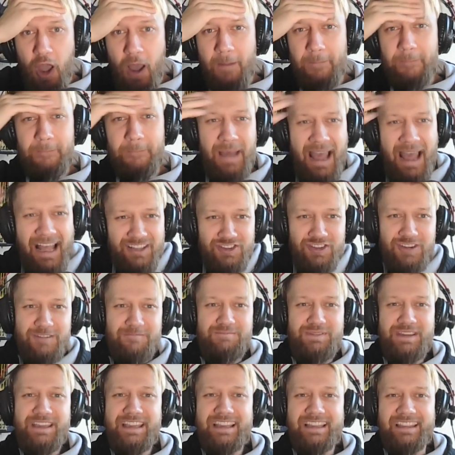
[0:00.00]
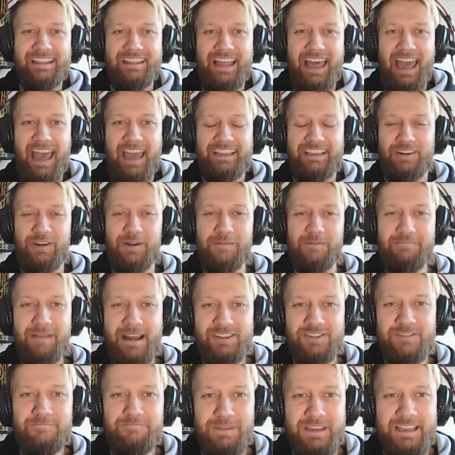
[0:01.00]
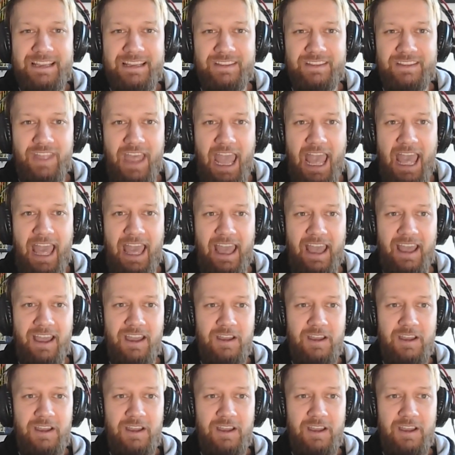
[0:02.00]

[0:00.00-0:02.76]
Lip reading: imagine being there, you know, imagine being there,